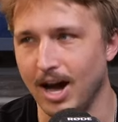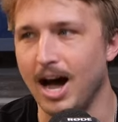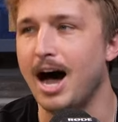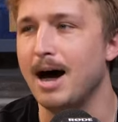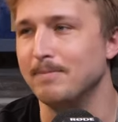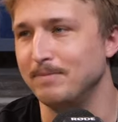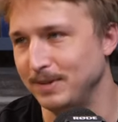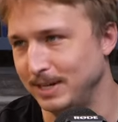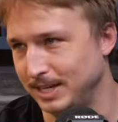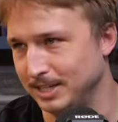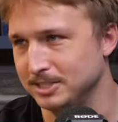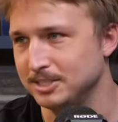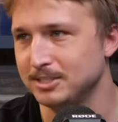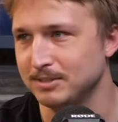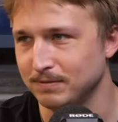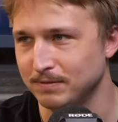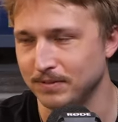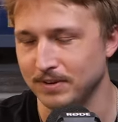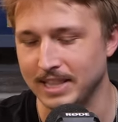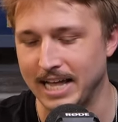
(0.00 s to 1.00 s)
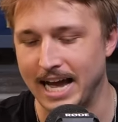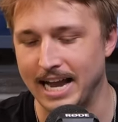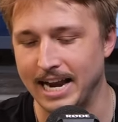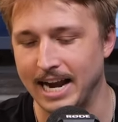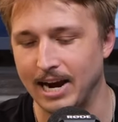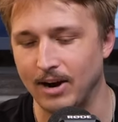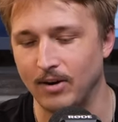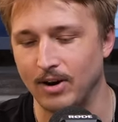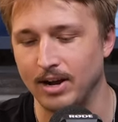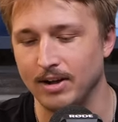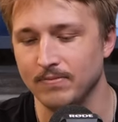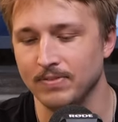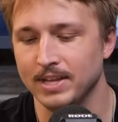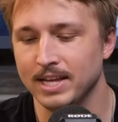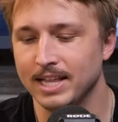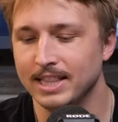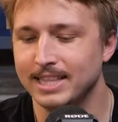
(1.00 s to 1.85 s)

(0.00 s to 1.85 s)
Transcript: obvious for that era.